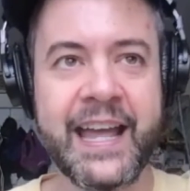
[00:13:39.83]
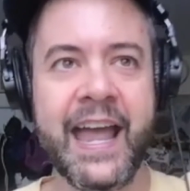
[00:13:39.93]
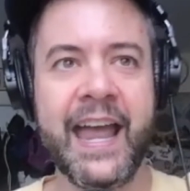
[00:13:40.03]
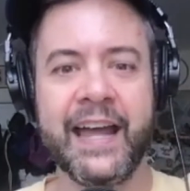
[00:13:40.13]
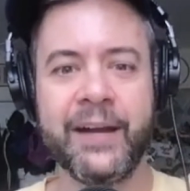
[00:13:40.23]

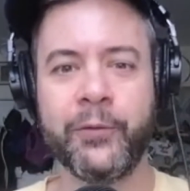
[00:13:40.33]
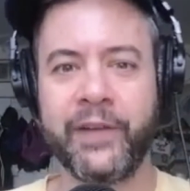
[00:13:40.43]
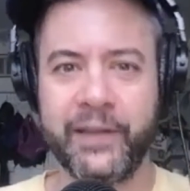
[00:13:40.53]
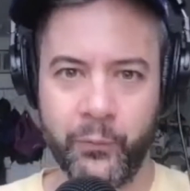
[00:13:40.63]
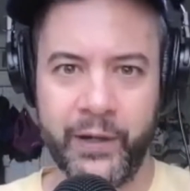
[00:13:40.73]
and it was
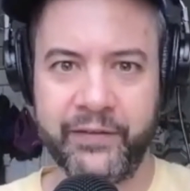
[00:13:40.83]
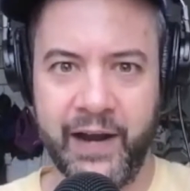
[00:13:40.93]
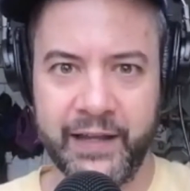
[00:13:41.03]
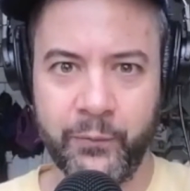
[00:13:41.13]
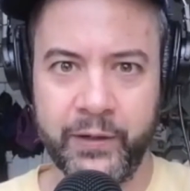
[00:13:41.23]
at the west
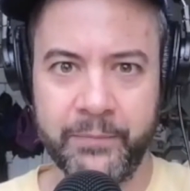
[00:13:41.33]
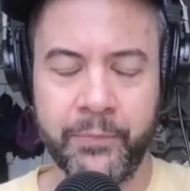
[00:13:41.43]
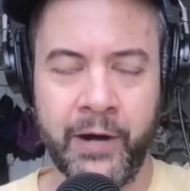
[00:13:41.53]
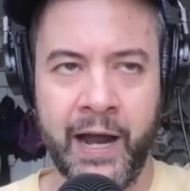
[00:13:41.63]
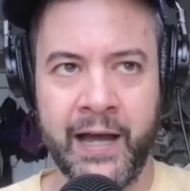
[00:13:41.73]
hollywood
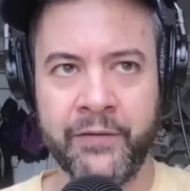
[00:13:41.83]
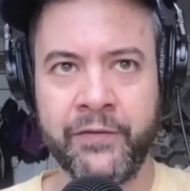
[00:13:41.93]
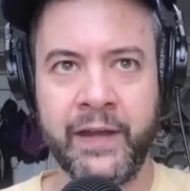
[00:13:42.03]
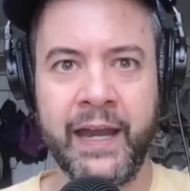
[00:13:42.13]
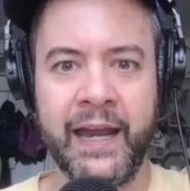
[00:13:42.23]
improv
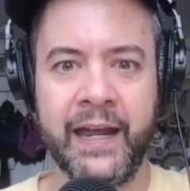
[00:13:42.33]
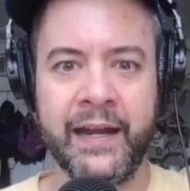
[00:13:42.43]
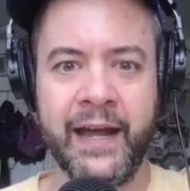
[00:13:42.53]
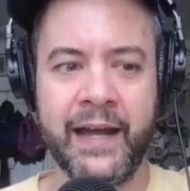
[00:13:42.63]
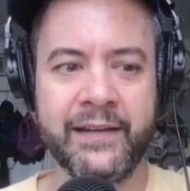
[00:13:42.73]

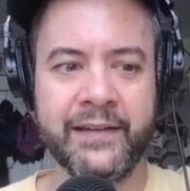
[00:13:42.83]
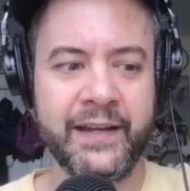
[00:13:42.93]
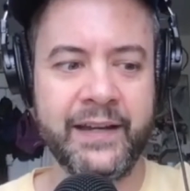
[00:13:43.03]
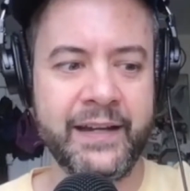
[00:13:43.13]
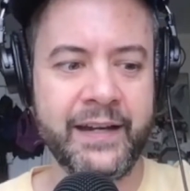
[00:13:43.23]
and i
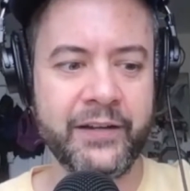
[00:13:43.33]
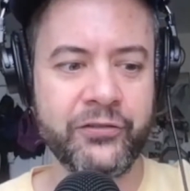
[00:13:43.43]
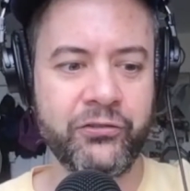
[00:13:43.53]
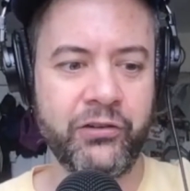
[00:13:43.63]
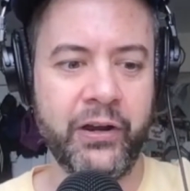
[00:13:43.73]
did a
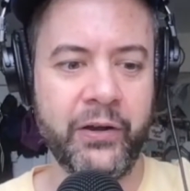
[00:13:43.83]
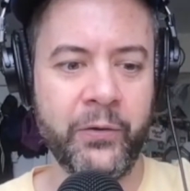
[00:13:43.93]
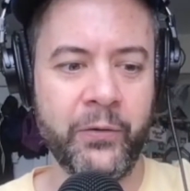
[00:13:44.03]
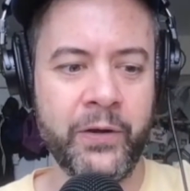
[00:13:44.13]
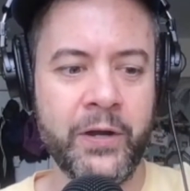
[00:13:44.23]

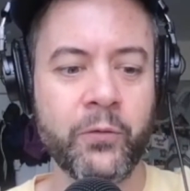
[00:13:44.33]
show